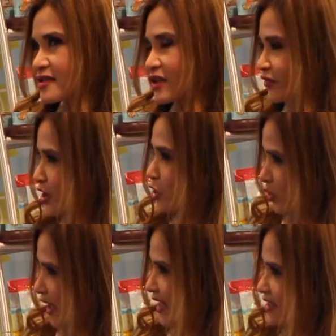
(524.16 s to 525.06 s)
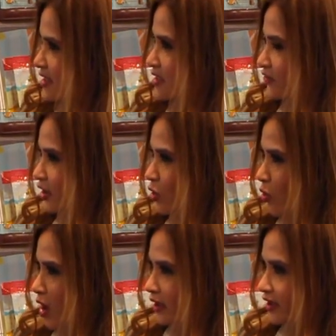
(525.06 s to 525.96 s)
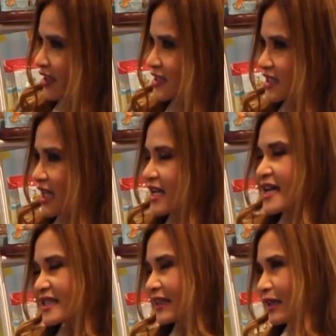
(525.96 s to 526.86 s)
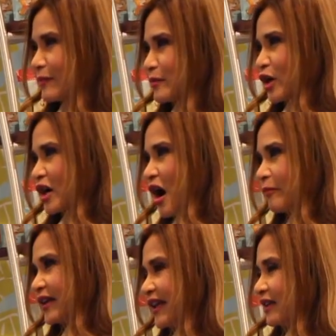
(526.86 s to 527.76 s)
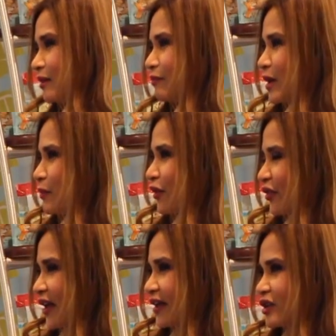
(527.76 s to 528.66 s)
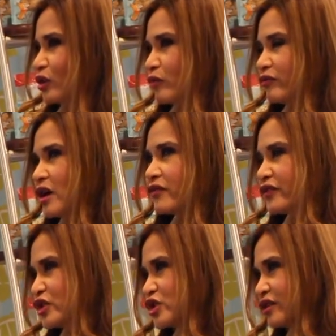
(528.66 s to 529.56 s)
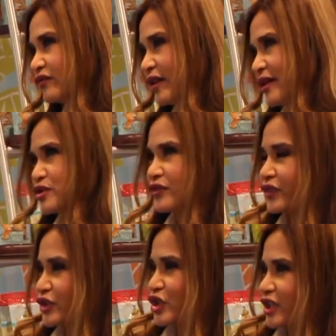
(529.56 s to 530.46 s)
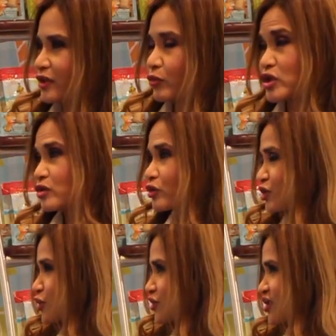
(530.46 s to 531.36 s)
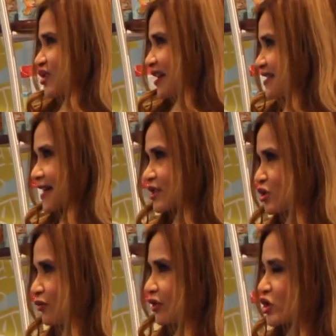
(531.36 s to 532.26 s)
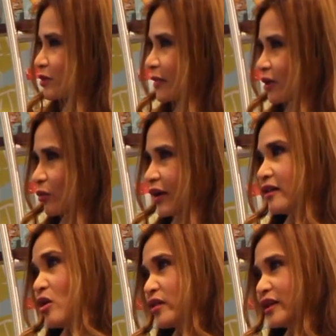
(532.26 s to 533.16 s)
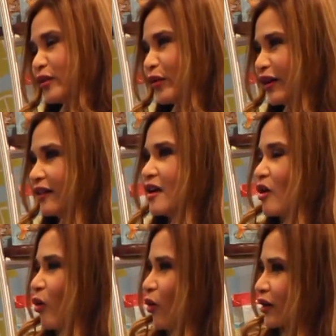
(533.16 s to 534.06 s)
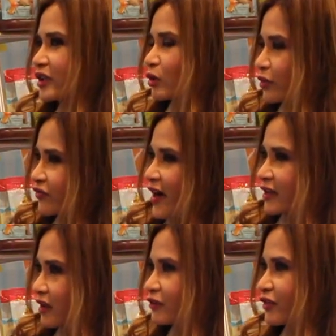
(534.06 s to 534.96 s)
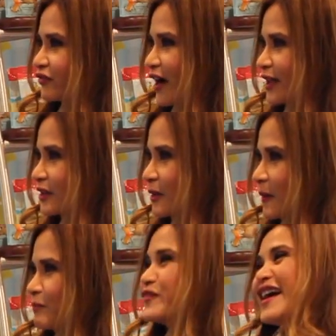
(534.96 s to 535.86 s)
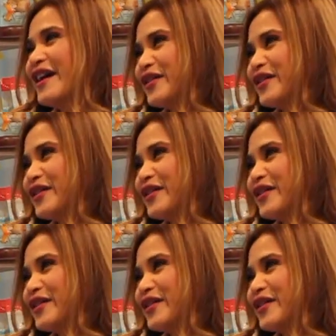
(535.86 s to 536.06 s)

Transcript: different grades and different quality. It's a little bit more complicated than people think, you know, virgin, extra virgin, which there's no such thing as extra virgin, by the way, coconut oil, or, you know, refined or unrefined. Yeah,